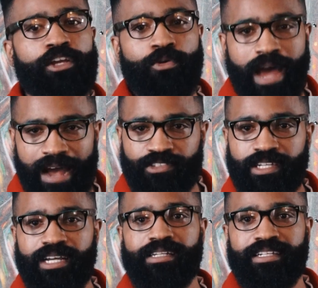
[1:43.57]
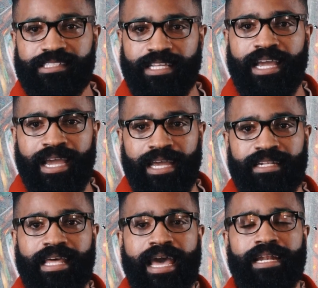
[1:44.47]
You have to
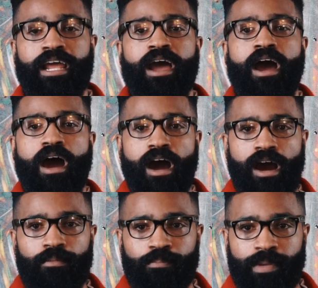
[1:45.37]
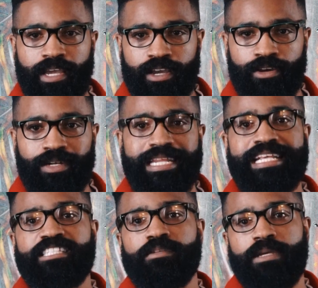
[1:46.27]
understand that our beard
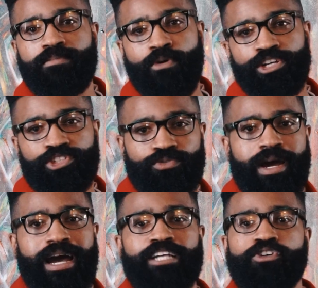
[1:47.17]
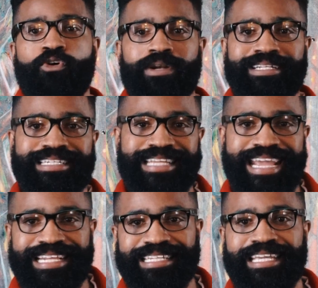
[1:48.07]
needs to be moisturized on a
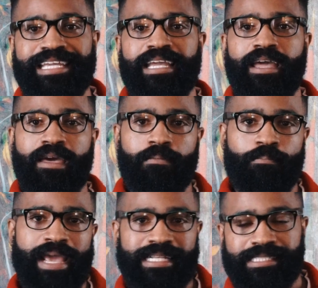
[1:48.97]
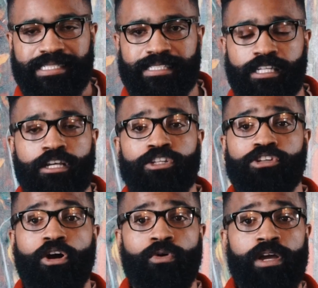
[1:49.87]
daily basis.
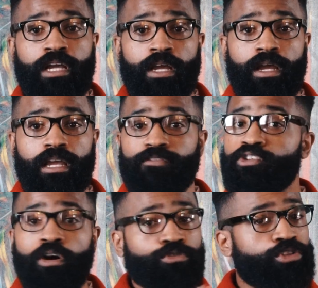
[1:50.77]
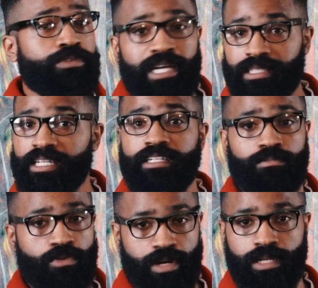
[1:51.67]
So if you don't do nothing in the
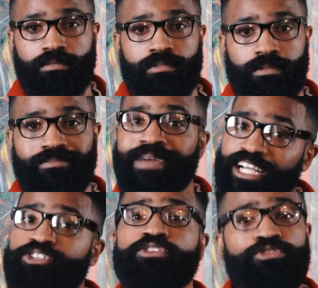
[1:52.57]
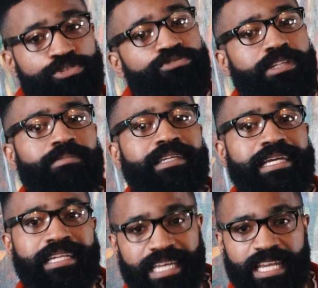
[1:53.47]
morning, make sure you do something
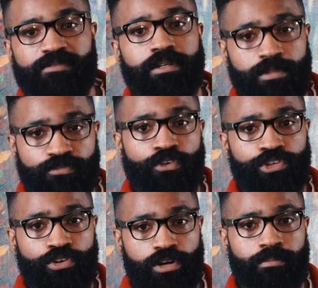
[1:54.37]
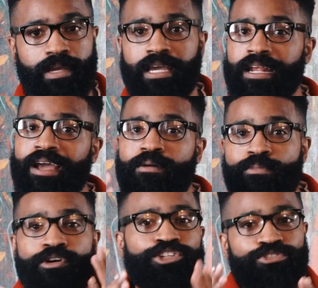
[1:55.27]
in the evening before you go to bed.
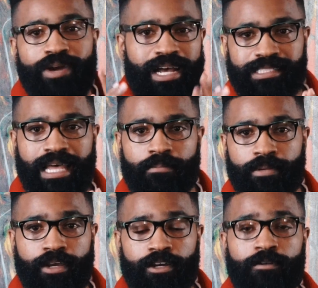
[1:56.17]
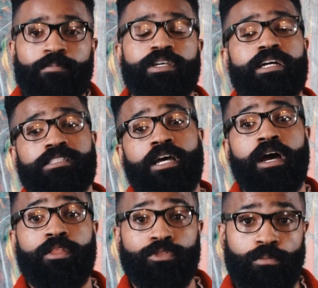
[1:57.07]
Moisturize that beard because
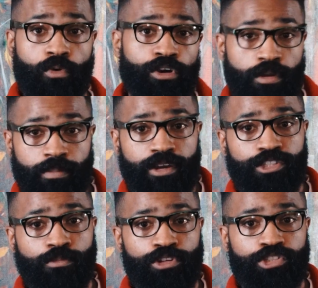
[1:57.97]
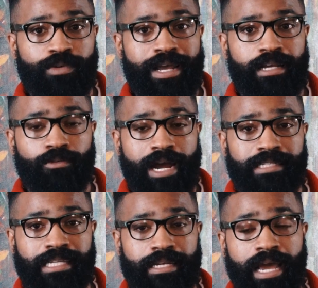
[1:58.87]
the more your beard is
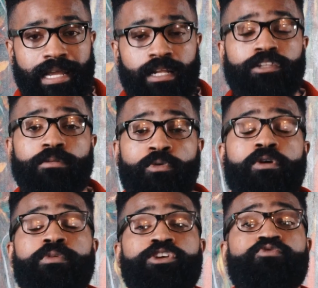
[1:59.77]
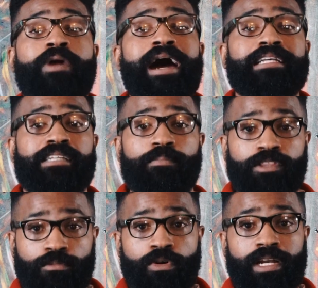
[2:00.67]
moisturized at night, the more when you rise up in
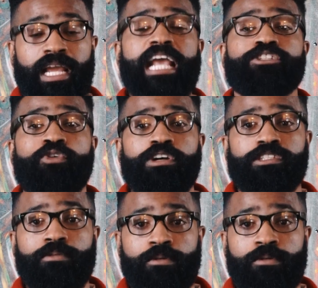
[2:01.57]
the morning, it's going to be